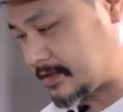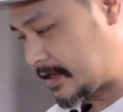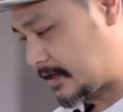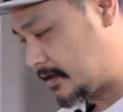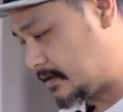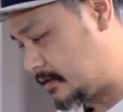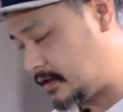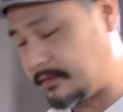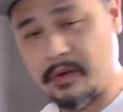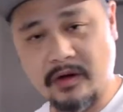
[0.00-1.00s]
taken
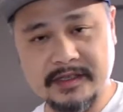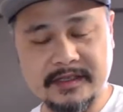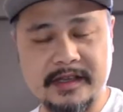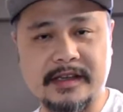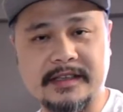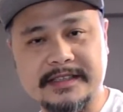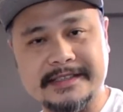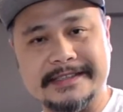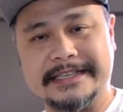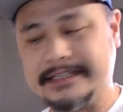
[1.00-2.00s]
the box
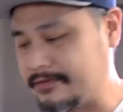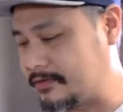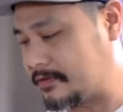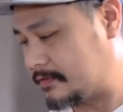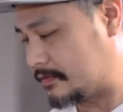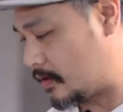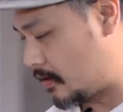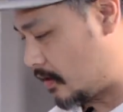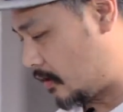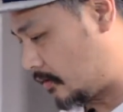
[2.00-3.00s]
sleeve
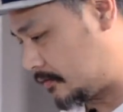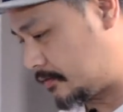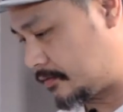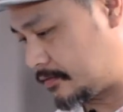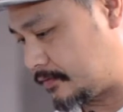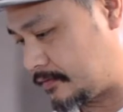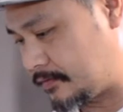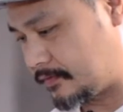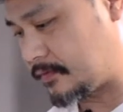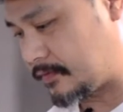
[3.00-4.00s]
off
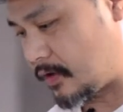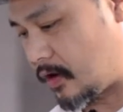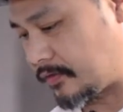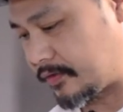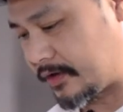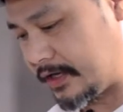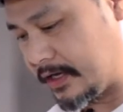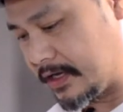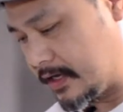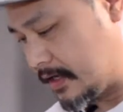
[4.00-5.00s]
already,
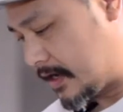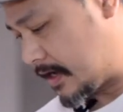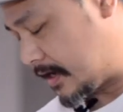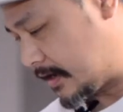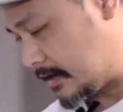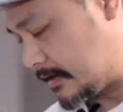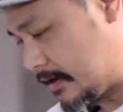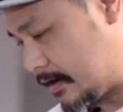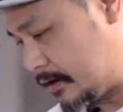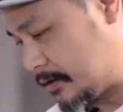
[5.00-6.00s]
and
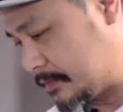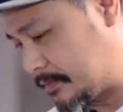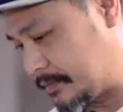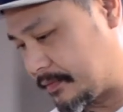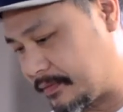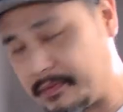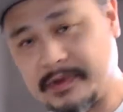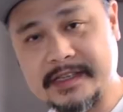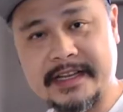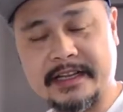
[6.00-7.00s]

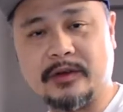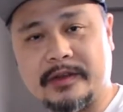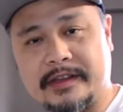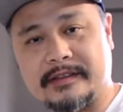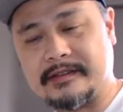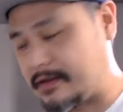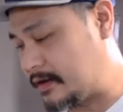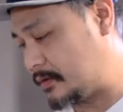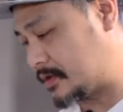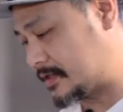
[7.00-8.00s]
let's take a look at
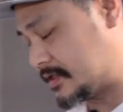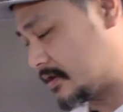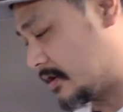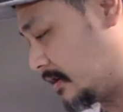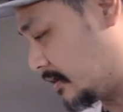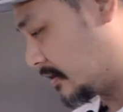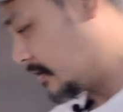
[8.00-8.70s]
what's inside here.